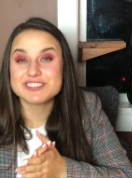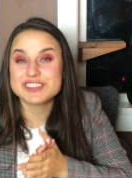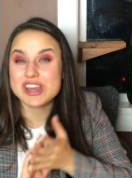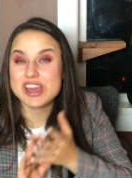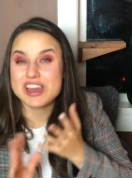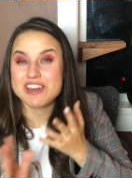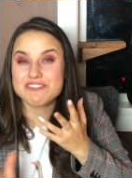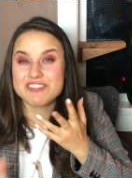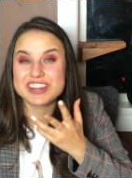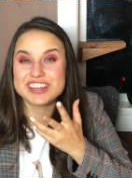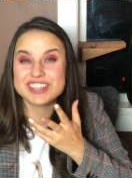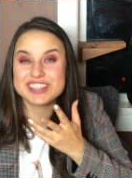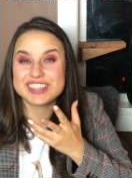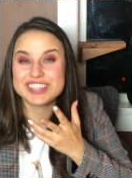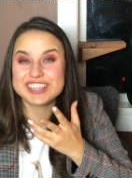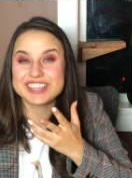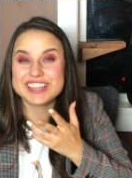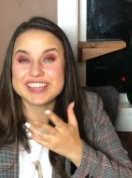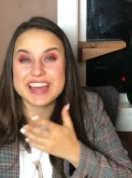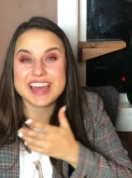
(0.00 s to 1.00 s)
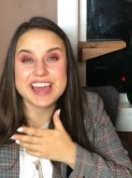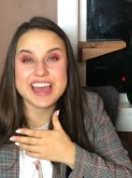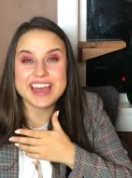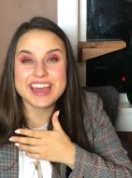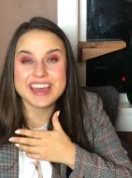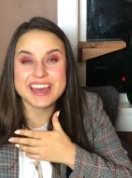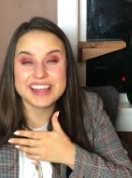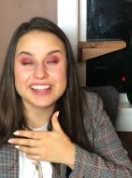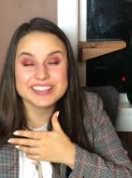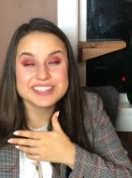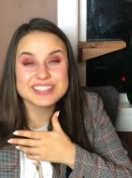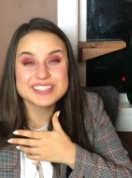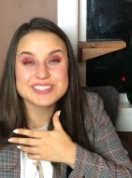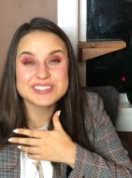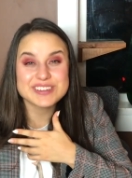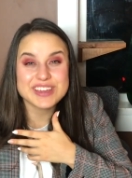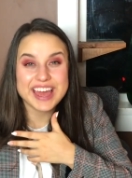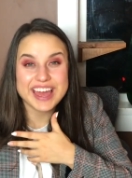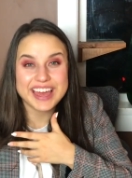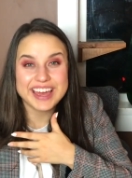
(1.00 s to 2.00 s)
if you have anything else
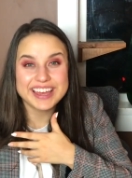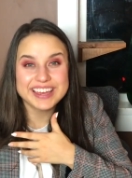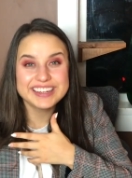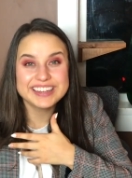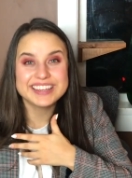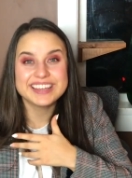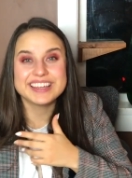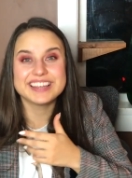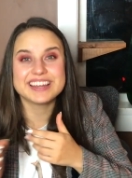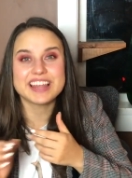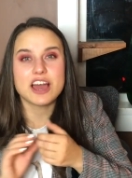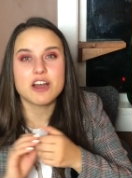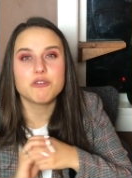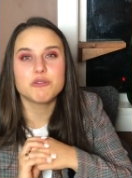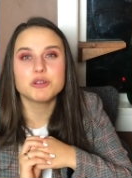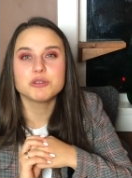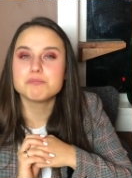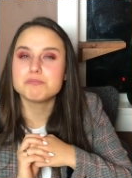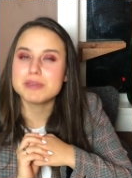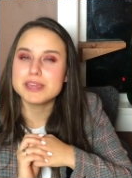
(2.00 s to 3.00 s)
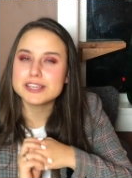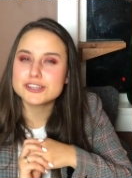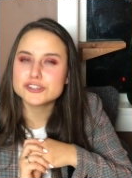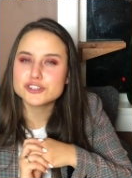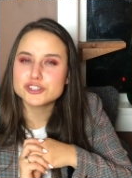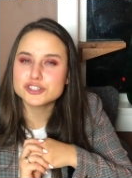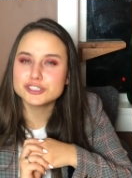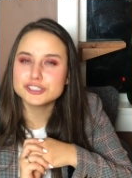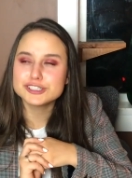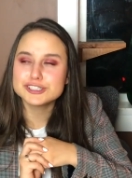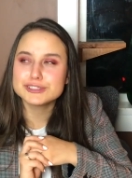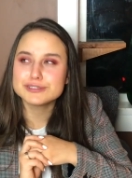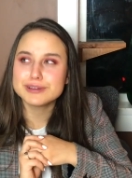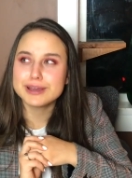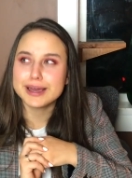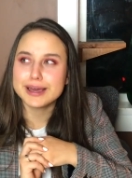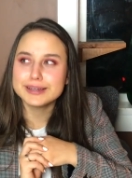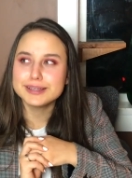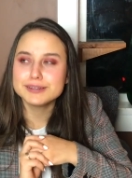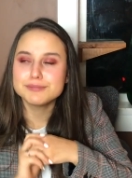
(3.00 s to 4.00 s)
to add, and I will make sure to
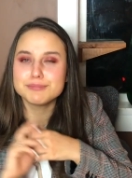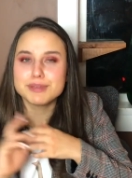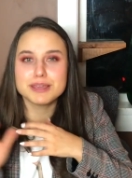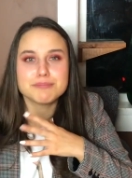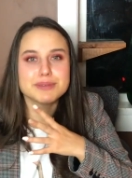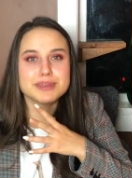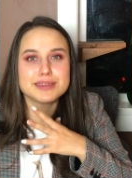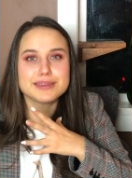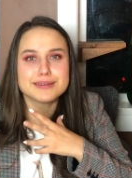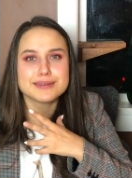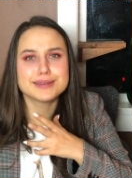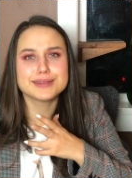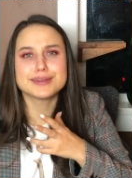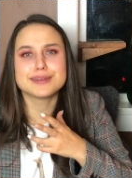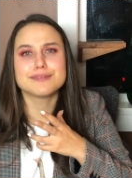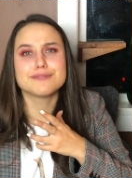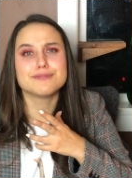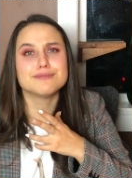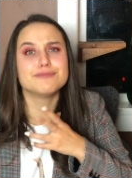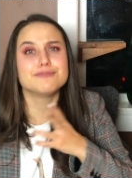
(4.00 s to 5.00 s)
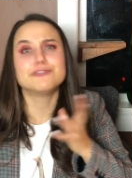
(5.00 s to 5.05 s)
add it, maybe in a